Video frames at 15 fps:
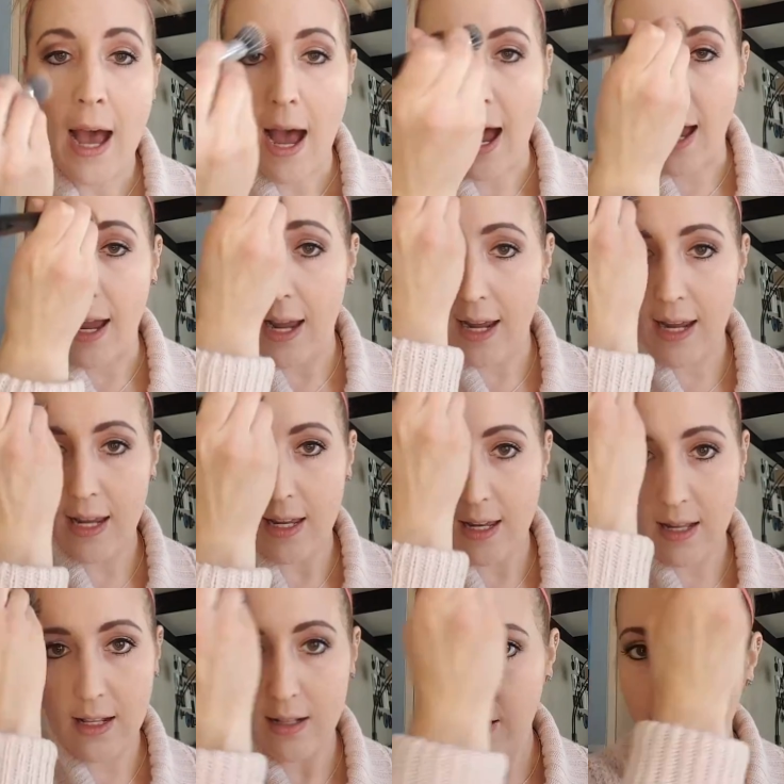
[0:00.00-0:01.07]

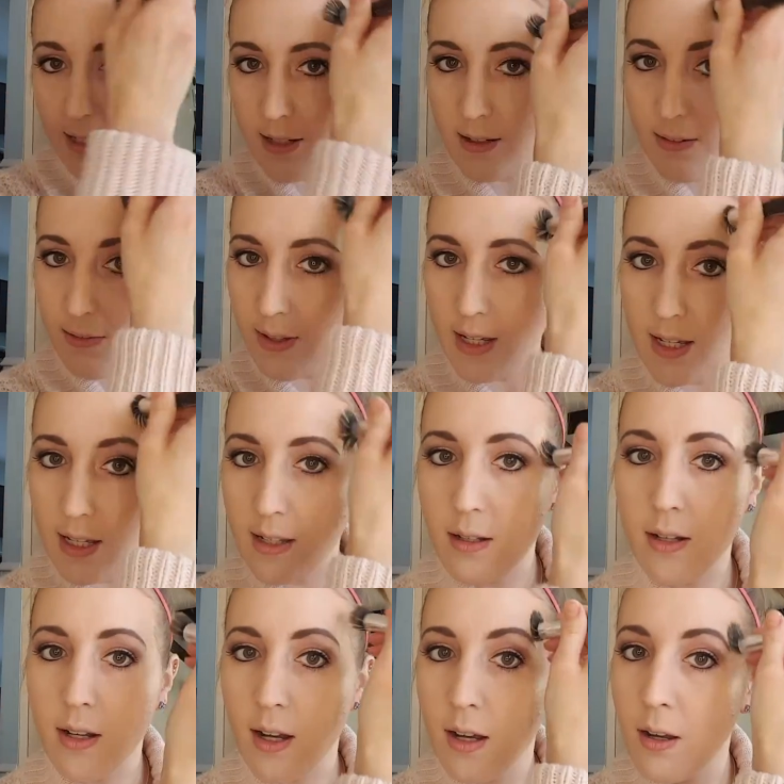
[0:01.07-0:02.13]
I live
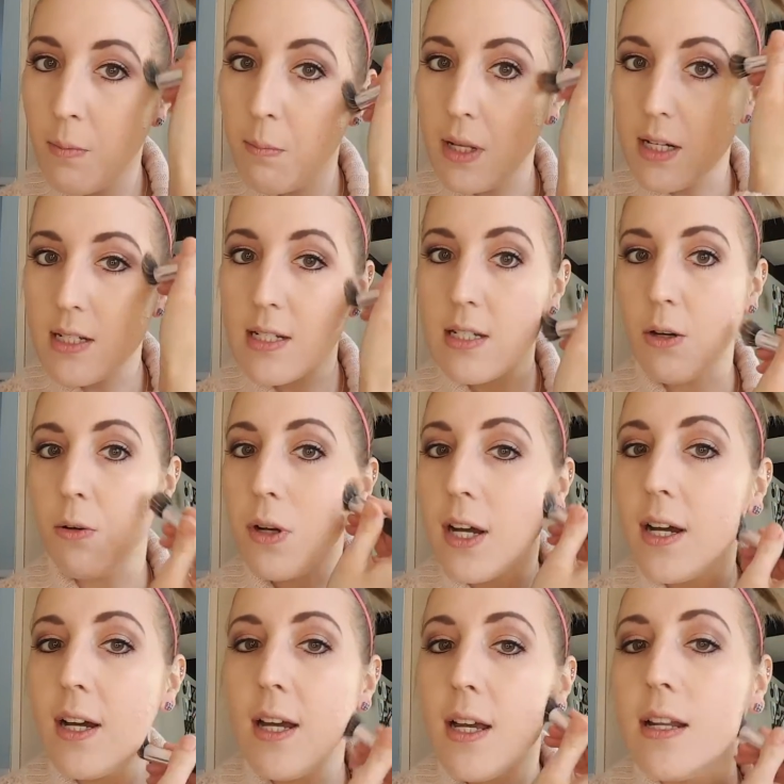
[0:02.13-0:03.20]
in
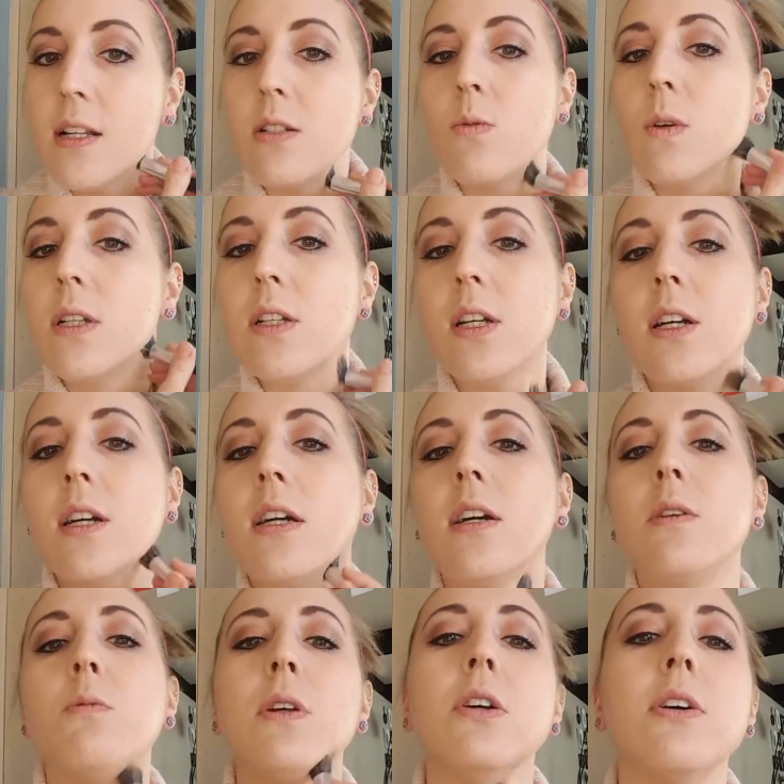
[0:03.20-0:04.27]
Minnesota and it's winter
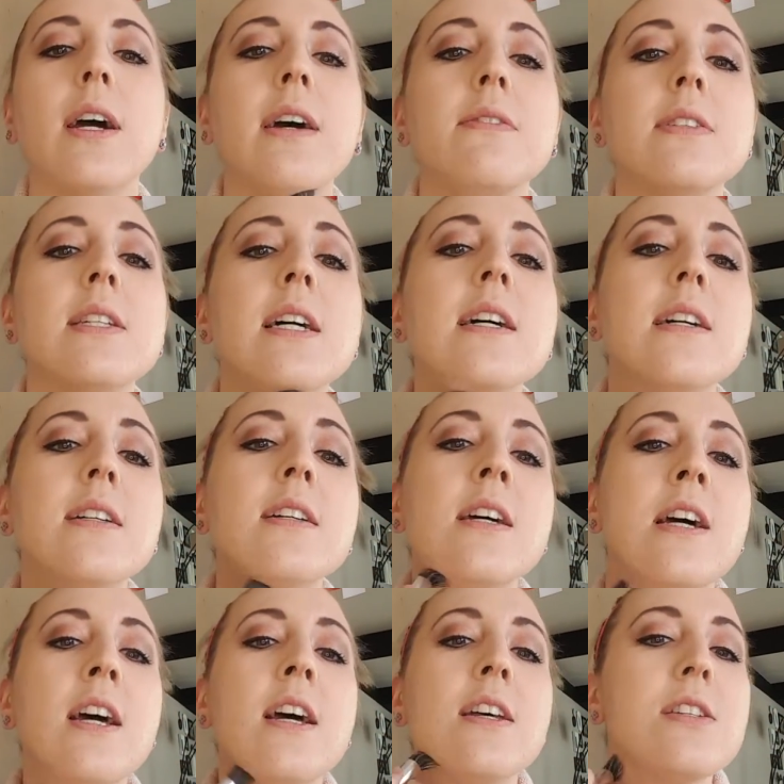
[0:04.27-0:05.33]
and we don't have sun,